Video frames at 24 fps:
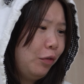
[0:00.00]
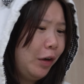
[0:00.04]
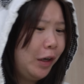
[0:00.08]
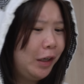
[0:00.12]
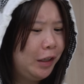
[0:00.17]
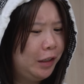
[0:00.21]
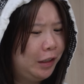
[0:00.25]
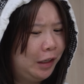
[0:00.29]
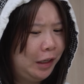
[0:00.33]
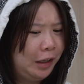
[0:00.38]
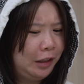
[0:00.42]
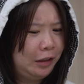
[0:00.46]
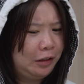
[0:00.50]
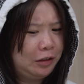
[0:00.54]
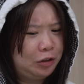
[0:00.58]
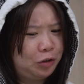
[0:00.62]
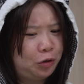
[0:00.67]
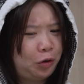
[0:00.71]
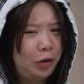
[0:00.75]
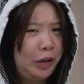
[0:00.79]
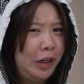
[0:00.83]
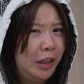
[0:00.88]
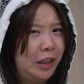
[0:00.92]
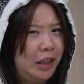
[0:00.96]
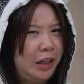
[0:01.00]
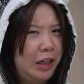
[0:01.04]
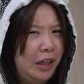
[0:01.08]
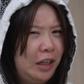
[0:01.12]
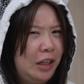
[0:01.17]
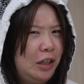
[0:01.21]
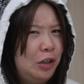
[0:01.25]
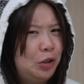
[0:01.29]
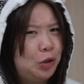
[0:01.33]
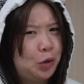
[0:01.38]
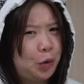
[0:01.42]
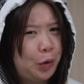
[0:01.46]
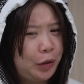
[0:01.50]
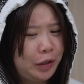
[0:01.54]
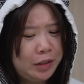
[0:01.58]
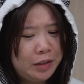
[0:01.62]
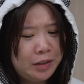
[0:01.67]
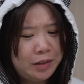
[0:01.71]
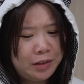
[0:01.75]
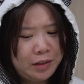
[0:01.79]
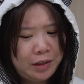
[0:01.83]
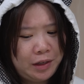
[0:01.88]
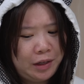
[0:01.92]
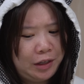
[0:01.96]
rather than connecting any
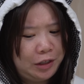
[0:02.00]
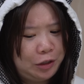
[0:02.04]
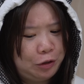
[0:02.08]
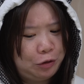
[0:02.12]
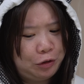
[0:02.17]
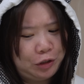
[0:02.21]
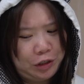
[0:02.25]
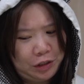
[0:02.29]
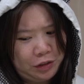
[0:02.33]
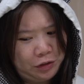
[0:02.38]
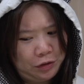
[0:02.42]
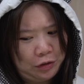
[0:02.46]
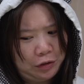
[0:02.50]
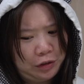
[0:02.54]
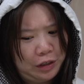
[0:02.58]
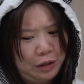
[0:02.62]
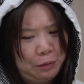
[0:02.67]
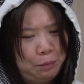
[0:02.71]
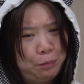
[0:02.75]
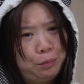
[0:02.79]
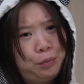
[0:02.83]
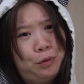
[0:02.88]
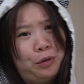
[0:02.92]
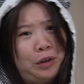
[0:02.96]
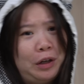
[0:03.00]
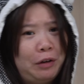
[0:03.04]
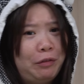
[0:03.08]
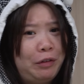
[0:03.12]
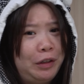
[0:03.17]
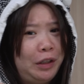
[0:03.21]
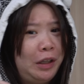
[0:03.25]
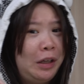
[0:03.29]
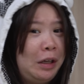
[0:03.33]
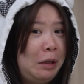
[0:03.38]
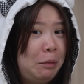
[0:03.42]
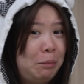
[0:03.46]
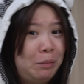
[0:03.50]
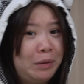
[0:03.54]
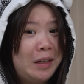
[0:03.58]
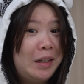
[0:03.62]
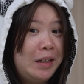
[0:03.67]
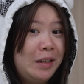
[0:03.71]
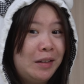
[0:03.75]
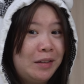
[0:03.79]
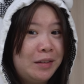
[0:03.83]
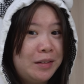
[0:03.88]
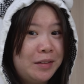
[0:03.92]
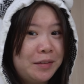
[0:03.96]
joints, you just gotta put everything in
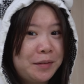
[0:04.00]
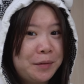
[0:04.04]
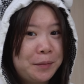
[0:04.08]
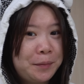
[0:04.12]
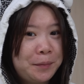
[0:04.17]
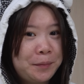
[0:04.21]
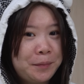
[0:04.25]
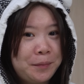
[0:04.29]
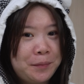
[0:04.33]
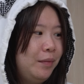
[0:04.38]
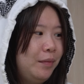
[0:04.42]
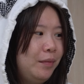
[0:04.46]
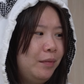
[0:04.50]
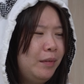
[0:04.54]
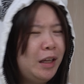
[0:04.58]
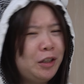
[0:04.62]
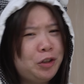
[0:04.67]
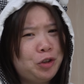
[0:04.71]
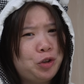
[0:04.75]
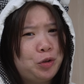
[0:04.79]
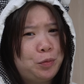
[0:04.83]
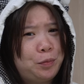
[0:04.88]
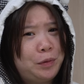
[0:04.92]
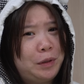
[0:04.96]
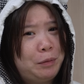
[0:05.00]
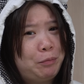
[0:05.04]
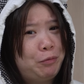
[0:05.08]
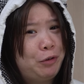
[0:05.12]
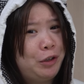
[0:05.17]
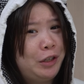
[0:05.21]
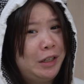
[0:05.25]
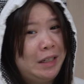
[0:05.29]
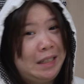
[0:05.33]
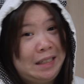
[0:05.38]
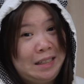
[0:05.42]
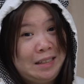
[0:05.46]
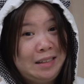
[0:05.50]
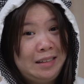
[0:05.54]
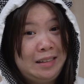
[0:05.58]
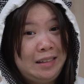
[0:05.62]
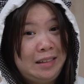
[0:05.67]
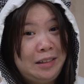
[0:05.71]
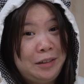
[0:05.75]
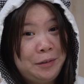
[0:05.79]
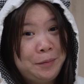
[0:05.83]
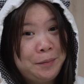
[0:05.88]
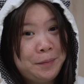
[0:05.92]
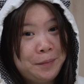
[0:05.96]
place. That should be pretty
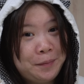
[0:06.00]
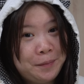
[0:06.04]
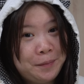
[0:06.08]
easy.